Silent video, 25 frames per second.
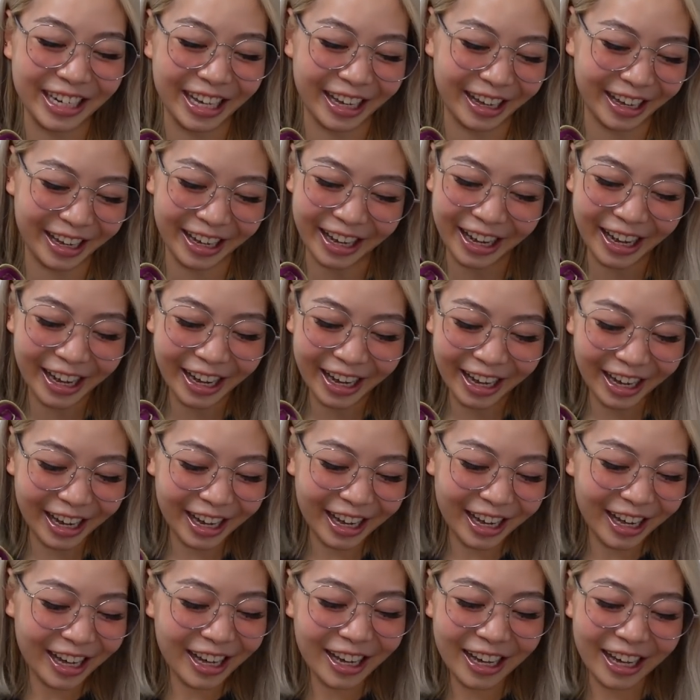Like,
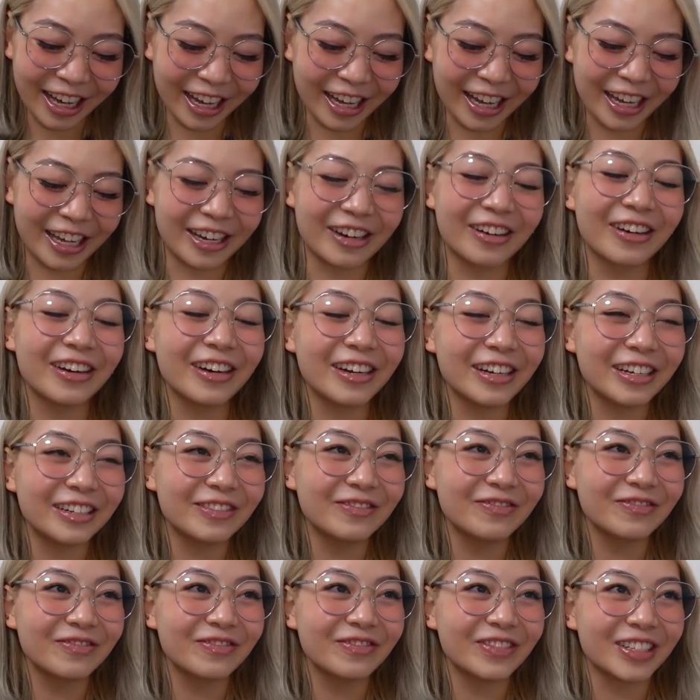I cannot
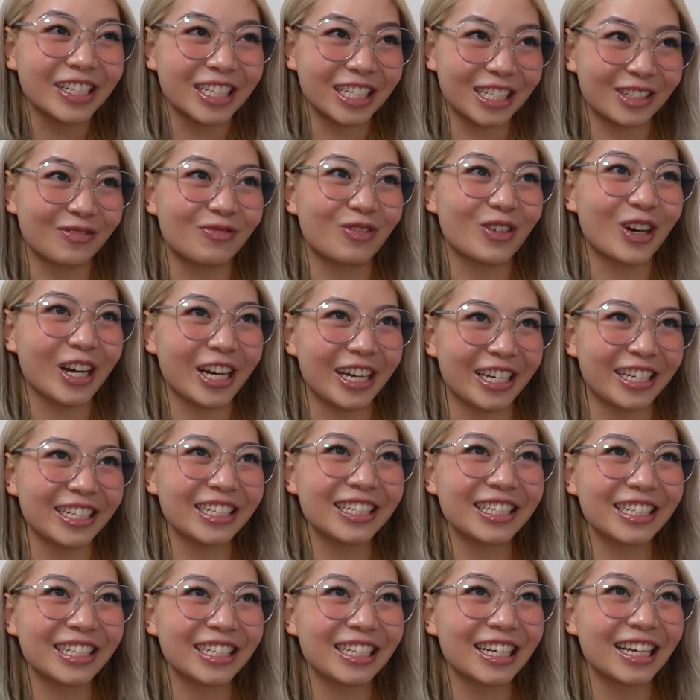
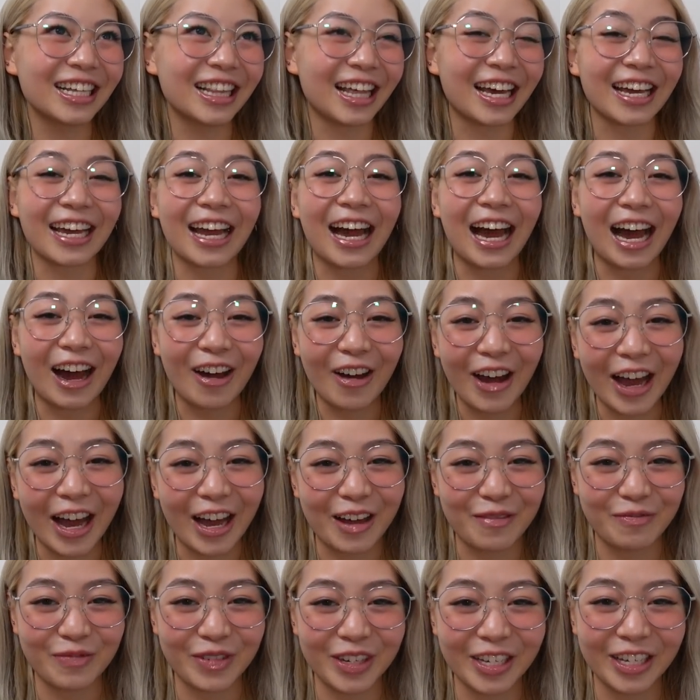express like how
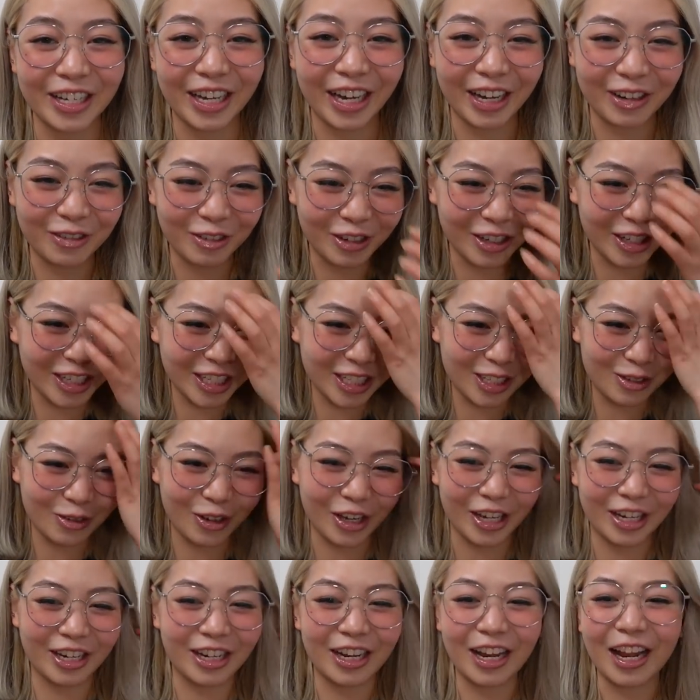happy I was
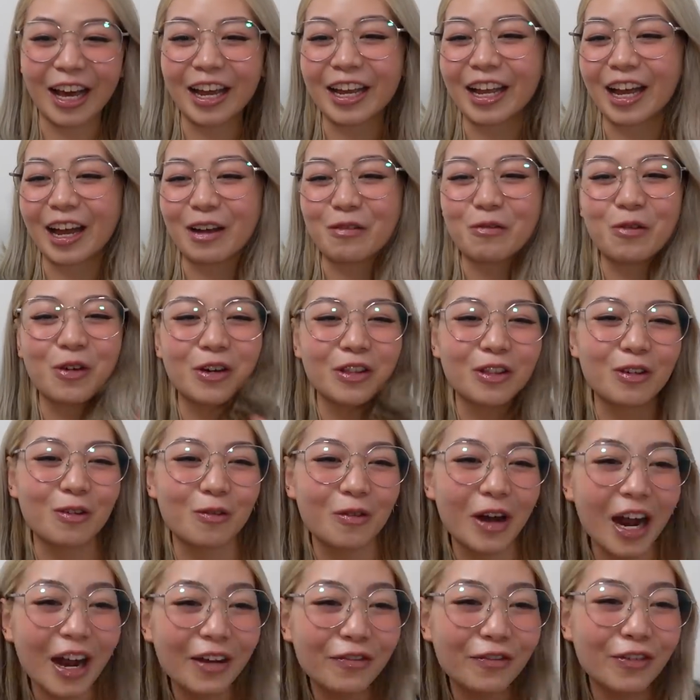when like I won the
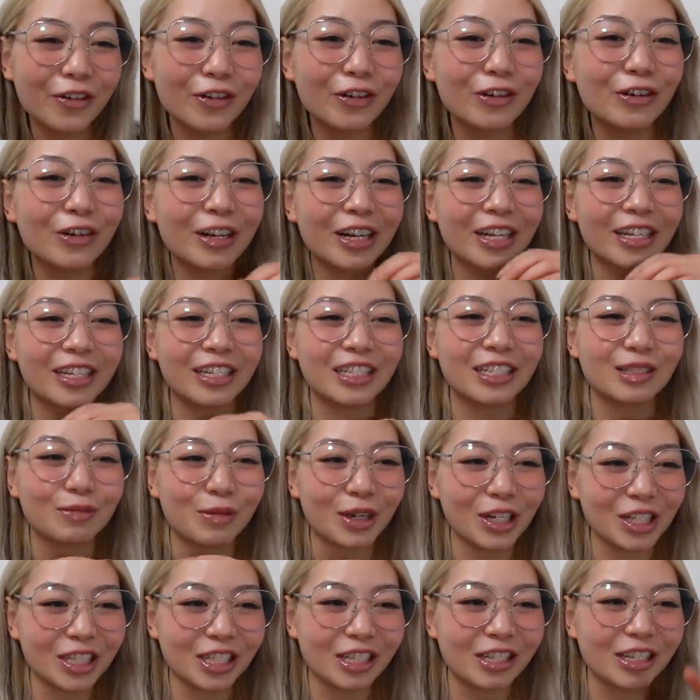raffle, and
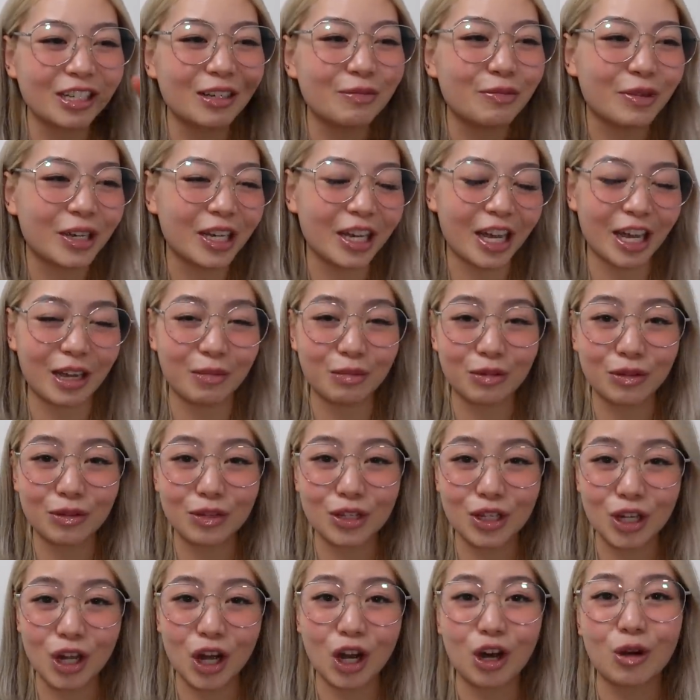especially being able
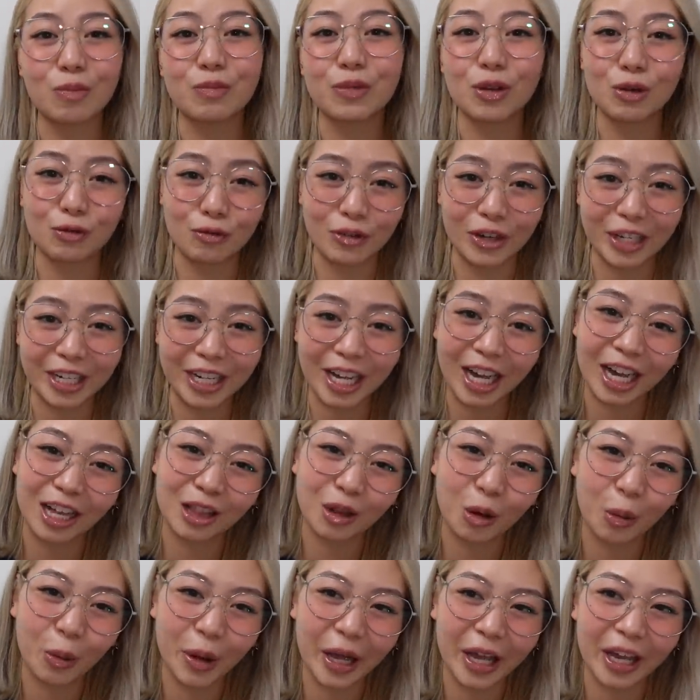to cop the Reed
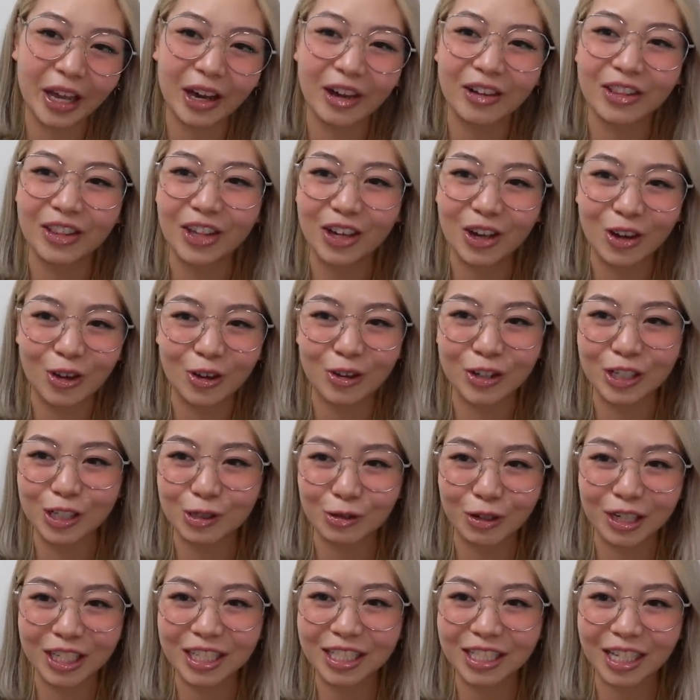colorway on the KAWS
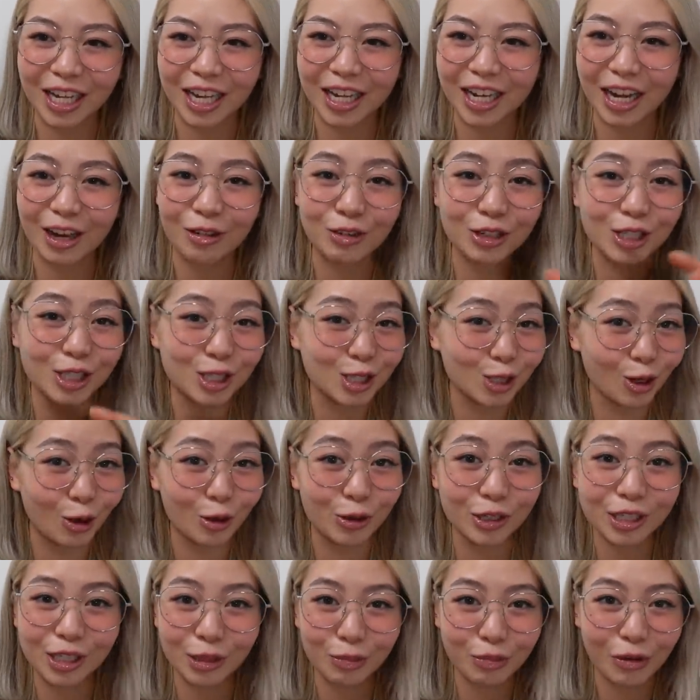one side. I was
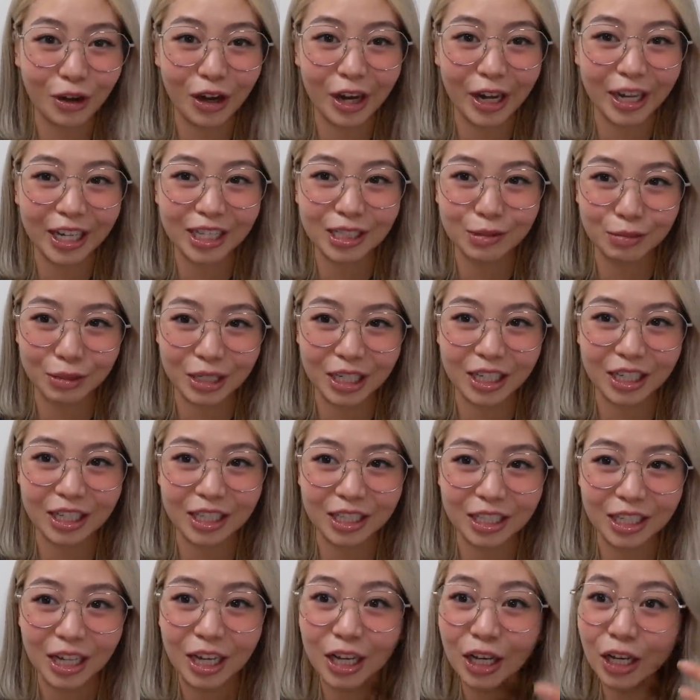so surprised
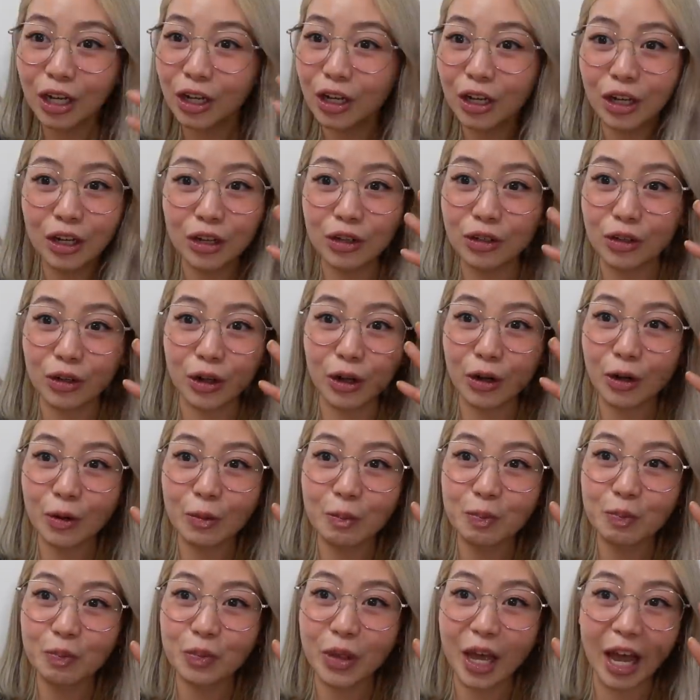because, you
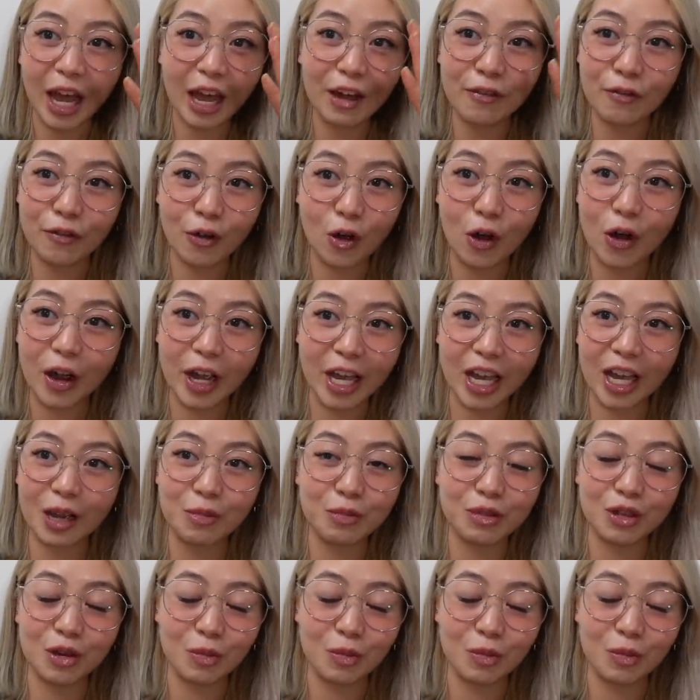know, at 4 a.m.